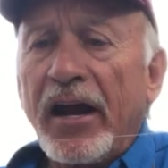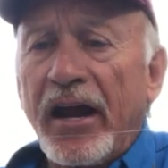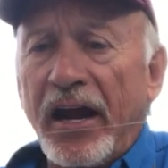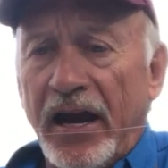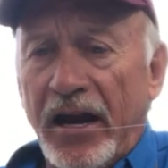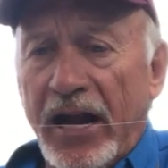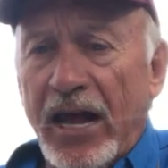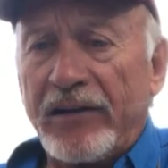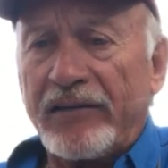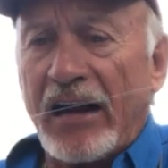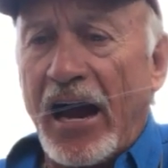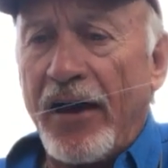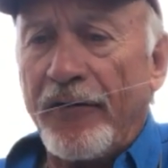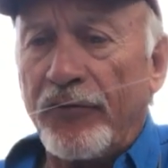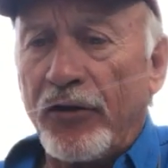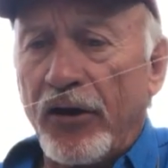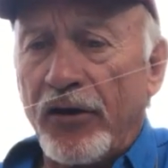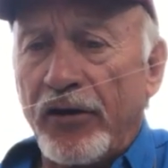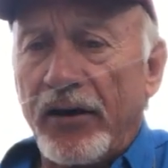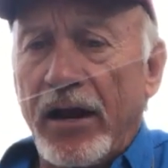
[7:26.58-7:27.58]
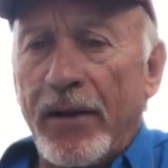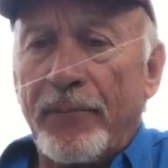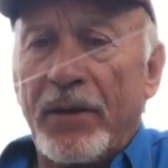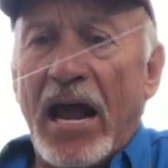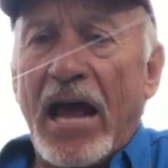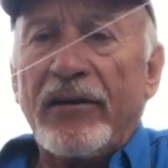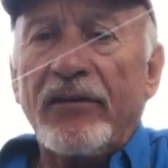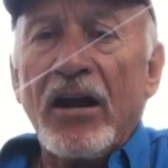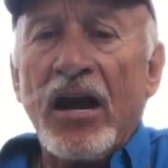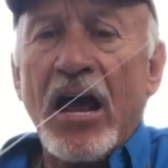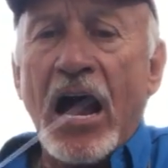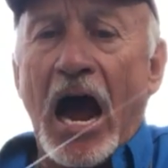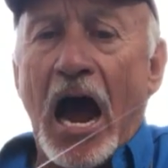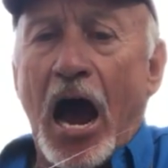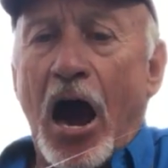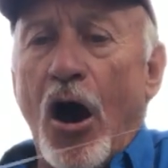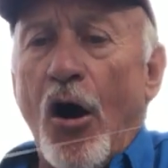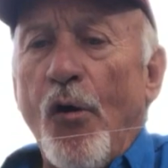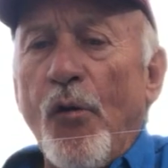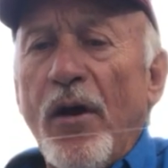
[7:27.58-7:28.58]
And that's how I've learned that. But I
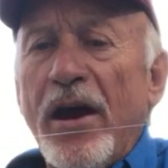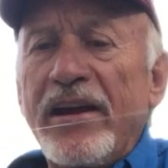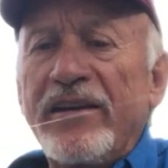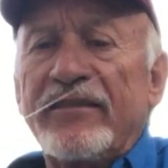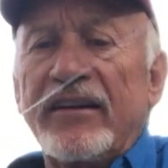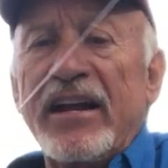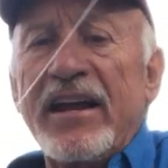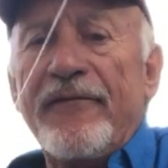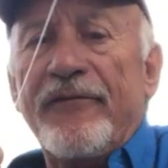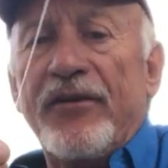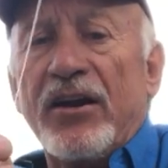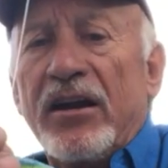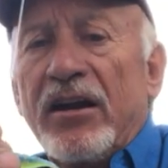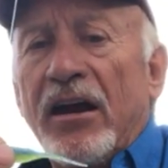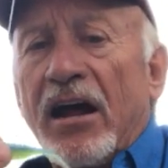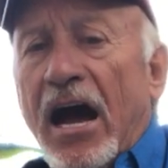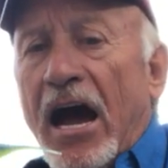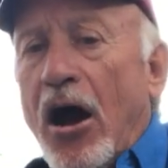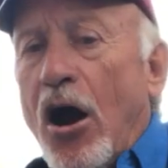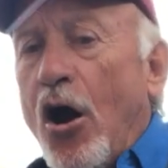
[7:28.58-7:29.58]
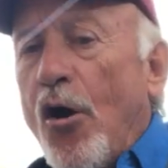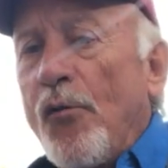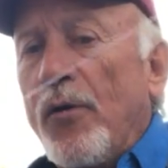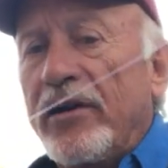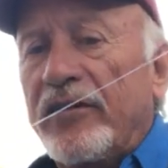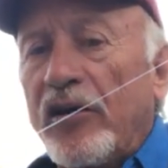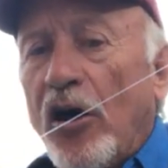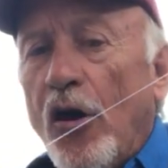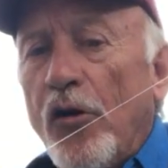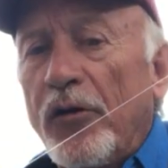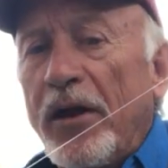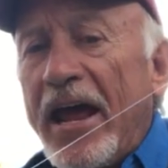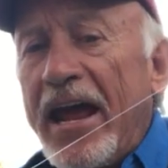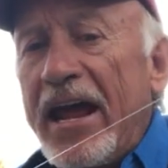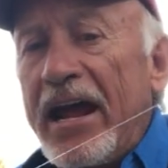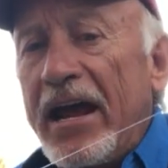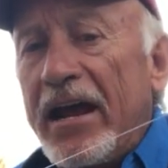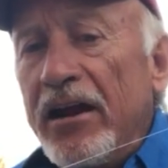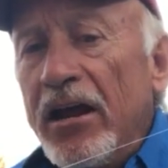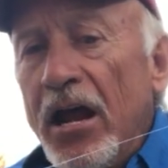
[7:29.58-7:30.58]
always leave it. I always hold the
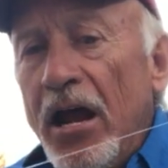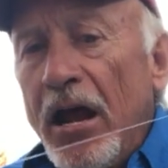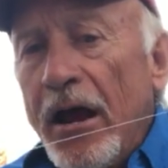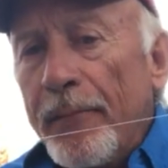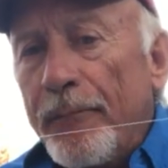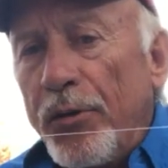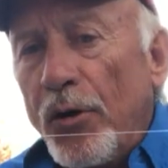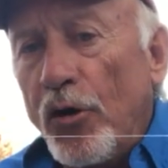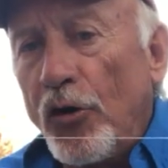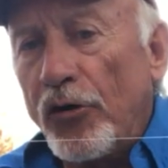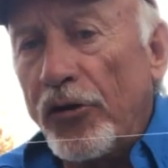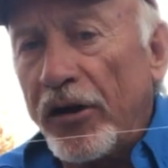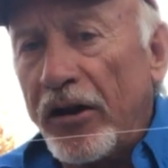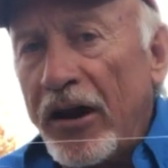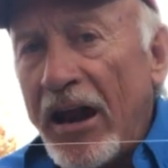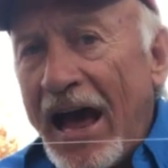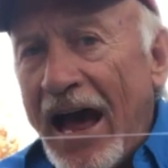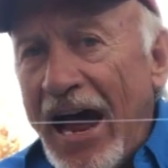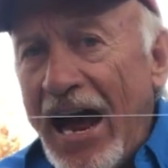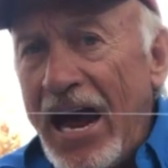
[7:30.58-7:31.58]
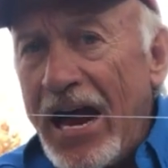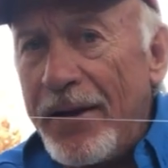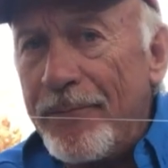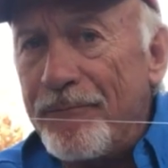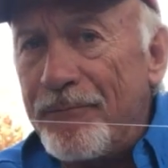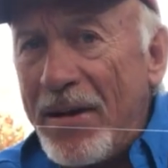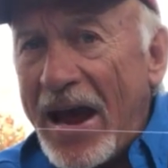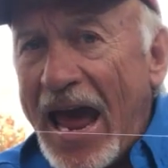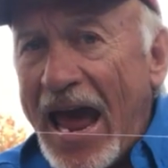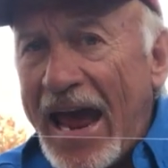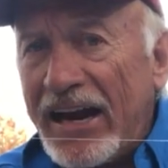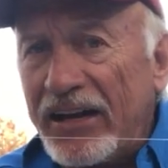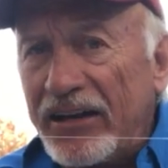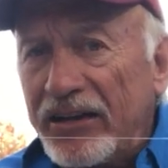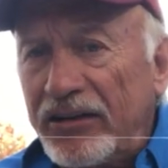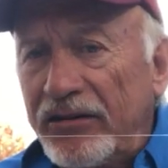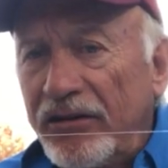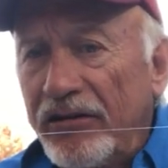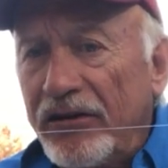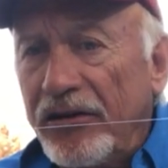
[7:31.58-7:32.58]
head, pull the line back
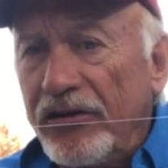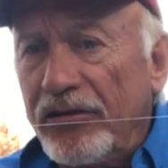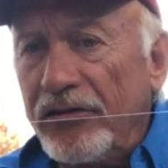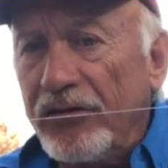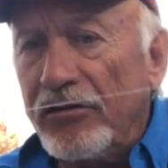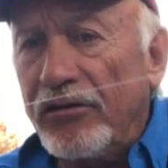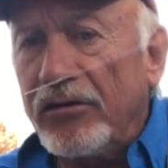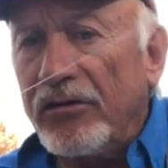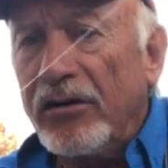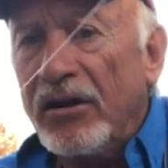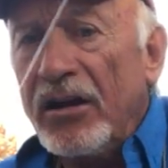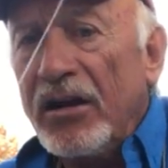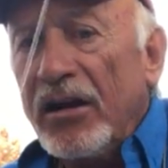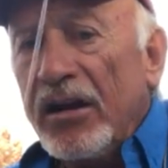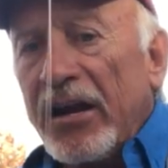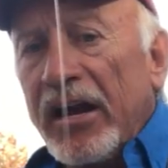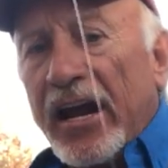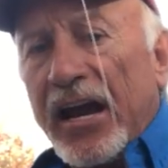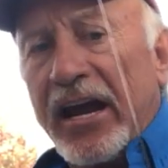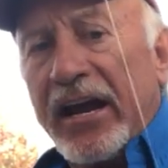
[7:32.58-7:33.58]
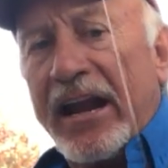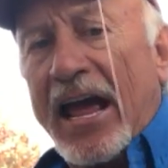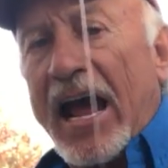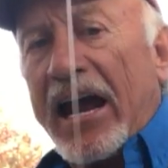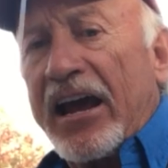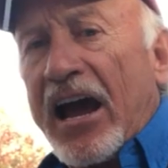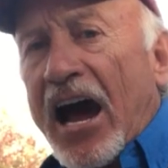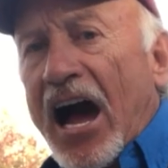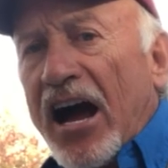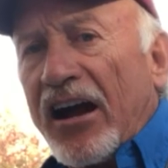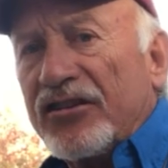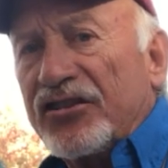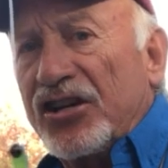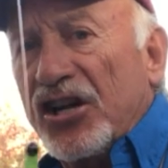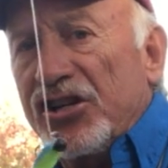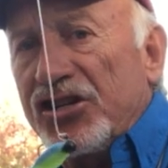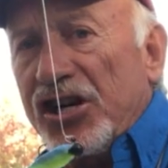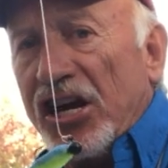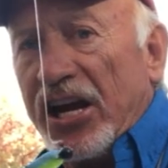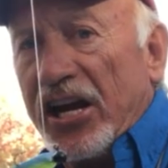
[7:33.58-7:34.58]
to the hook, and that cocks the
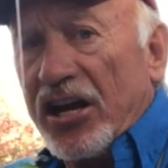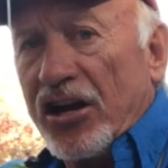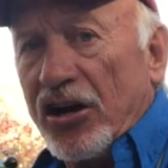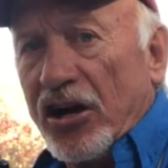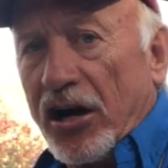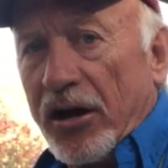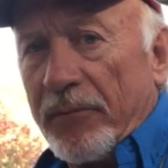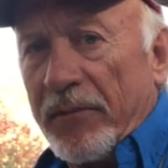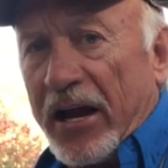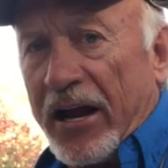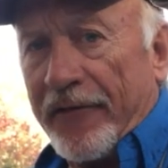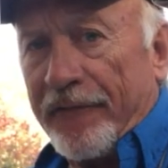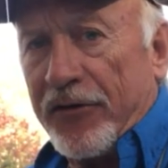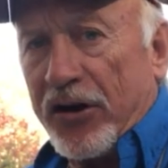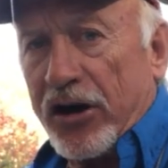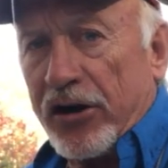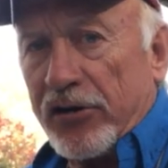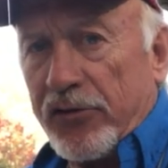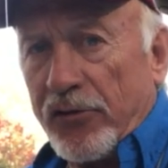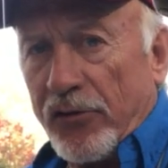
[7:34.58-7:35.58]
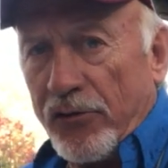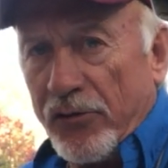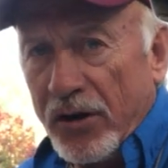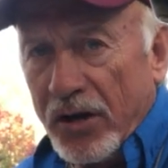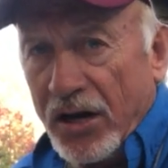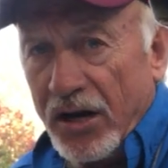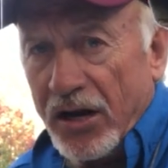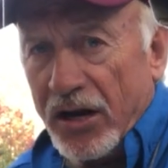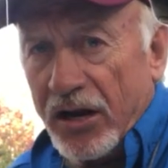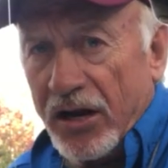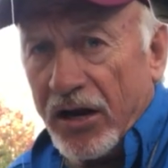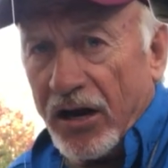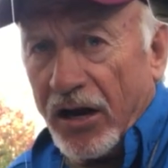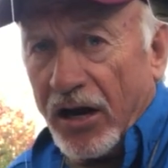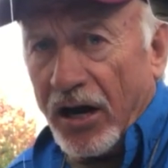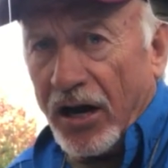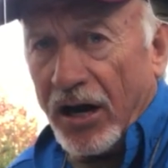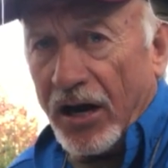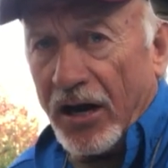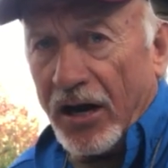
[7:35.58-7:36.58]
jig up at a vertical,
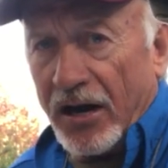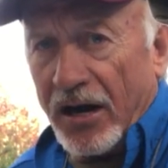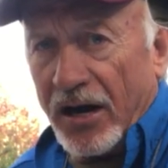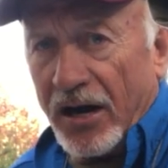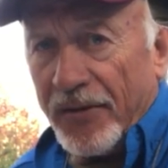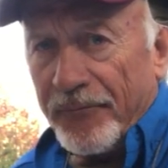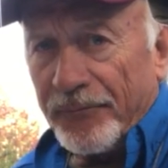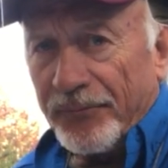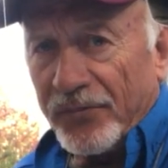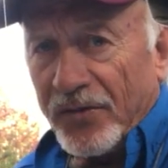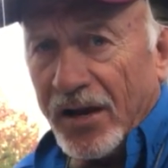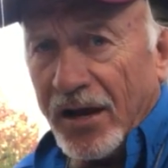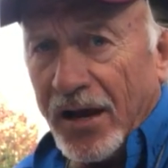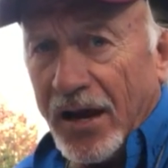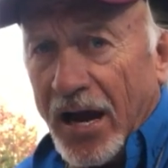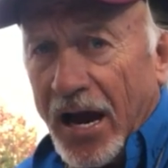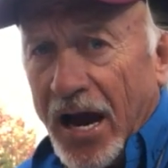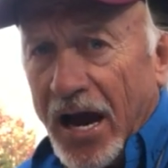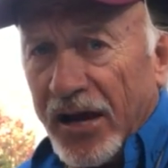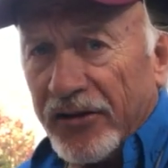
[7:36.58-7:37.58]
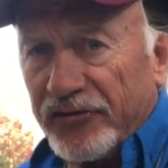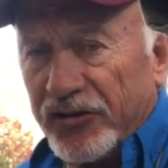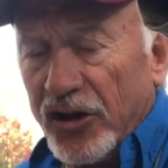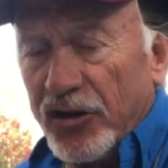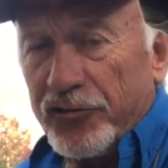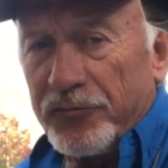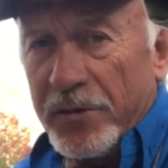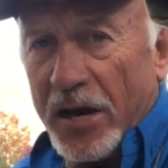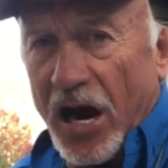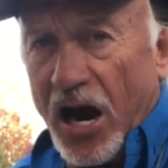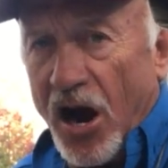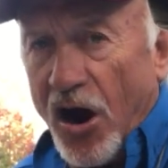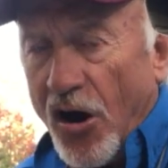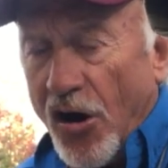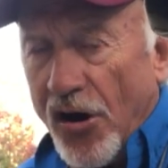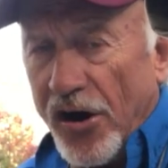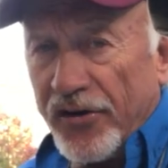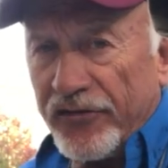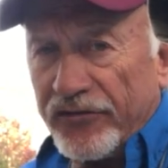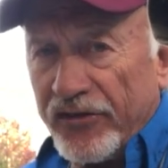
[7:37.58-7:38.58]
a
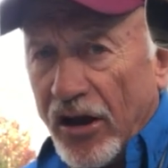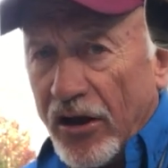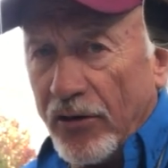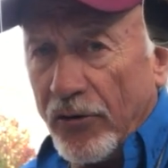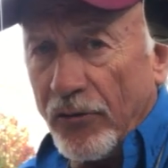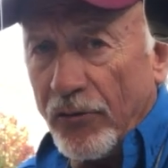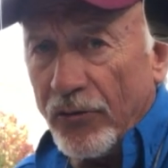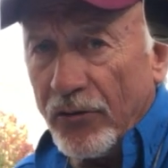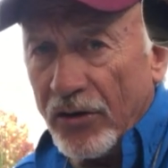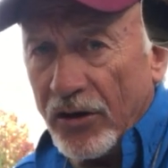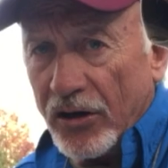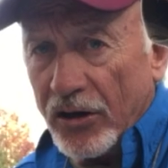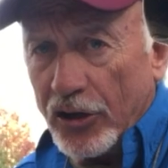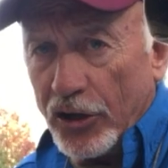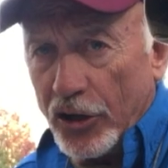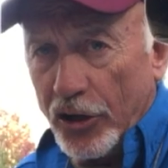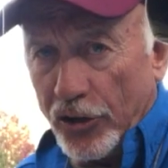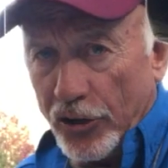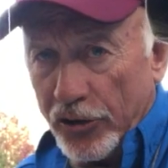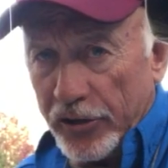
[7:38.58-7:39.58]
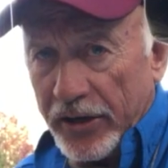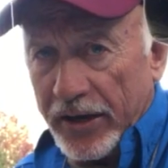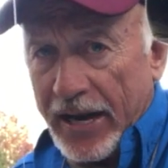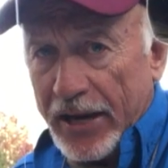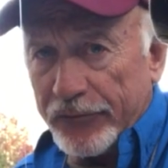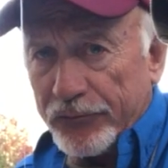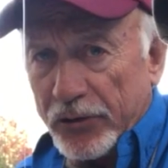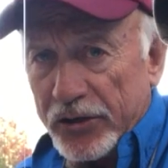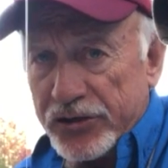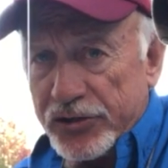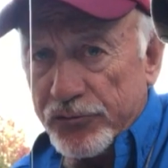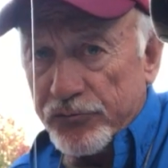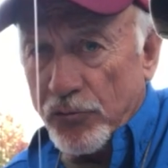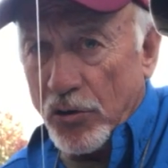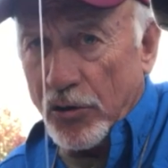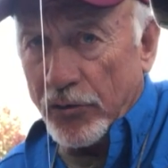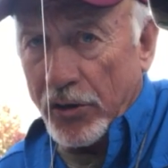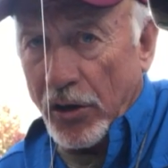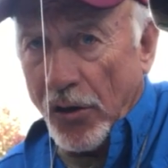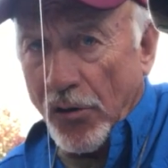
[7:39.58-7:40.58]
horizontal look. And that's what you
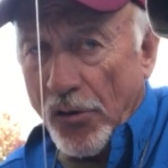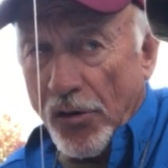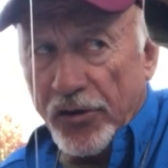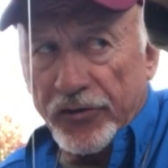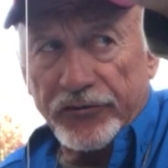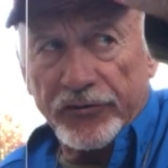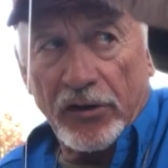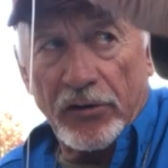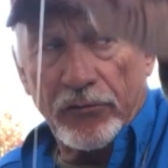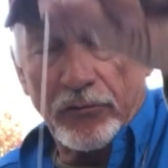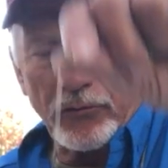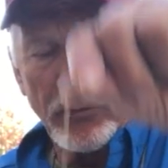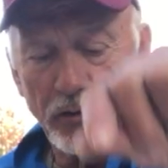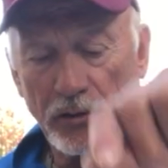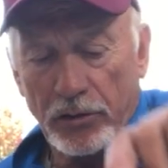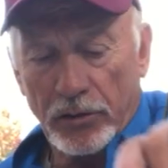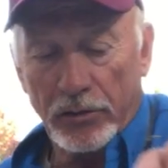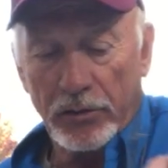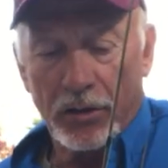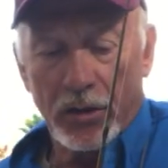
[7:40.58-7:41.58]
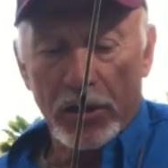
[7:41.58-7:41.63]
want, a horizontal look.